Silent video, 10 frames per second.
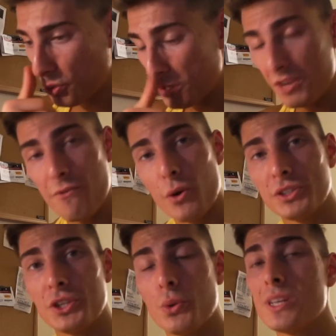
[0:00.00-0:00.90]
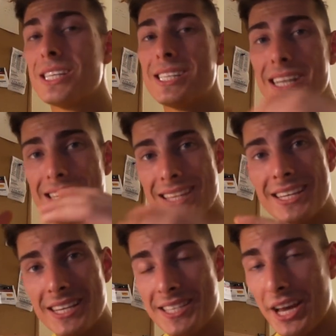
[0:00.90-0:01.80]
24 to 26,
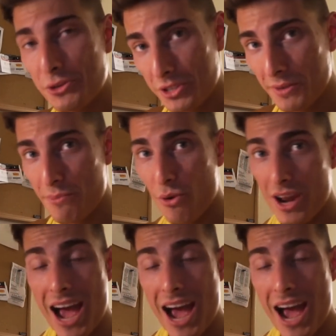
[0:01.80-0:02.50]
this is the interesting point.